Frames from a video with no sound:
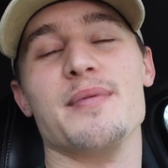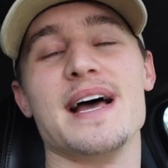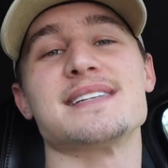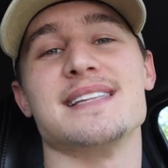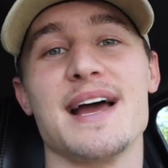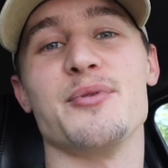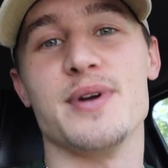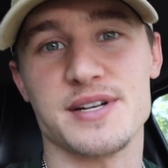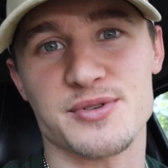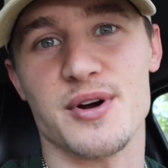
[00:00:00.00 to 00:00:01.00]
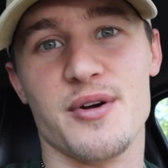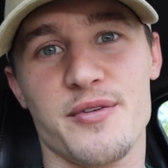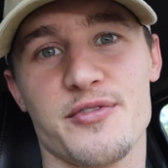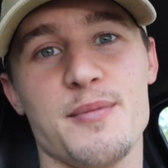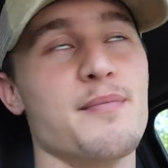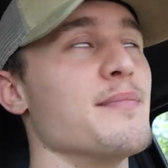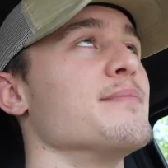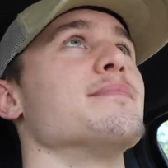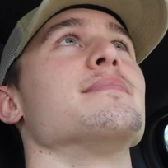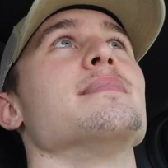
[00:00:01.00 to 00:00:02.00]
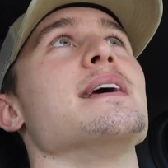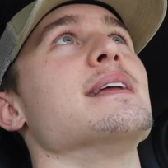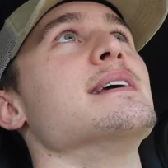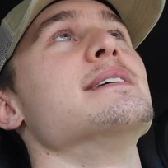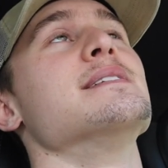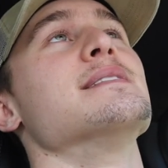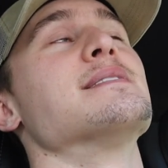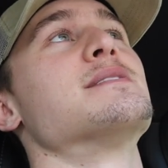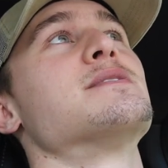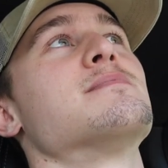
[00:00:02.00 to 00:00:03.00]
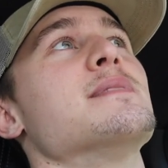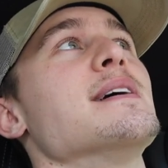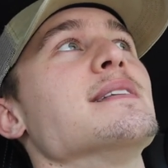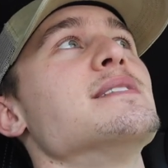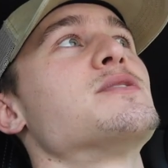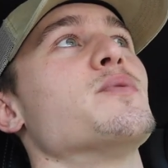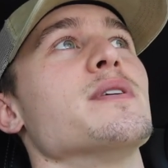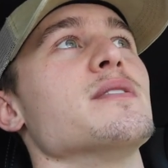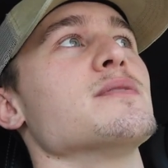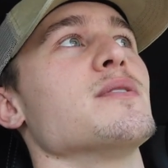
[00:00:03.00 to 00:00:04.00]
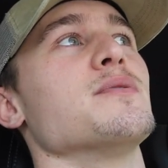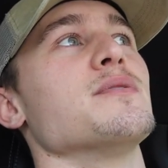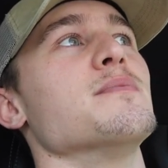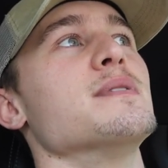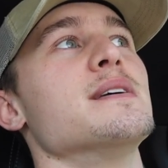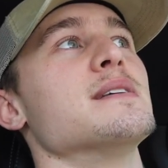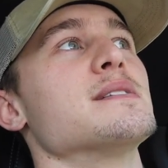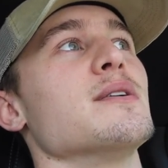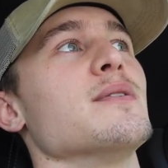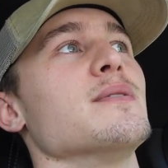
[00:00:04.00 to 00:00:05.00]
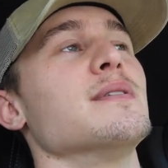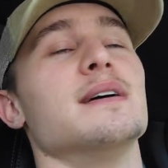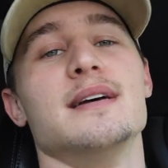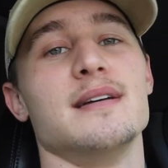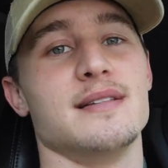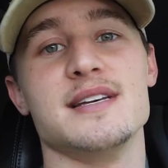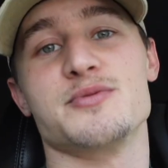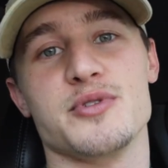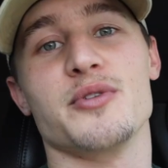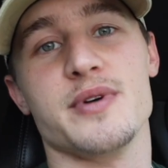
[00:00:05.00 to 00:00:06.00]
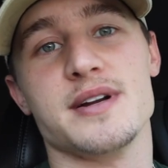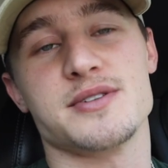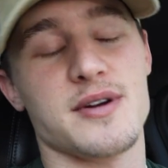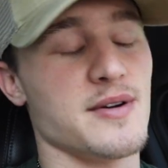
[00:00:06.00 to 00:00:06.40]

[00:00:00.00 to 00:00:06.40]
That's that retro from and he's at least 20 years older than me, so these real retro.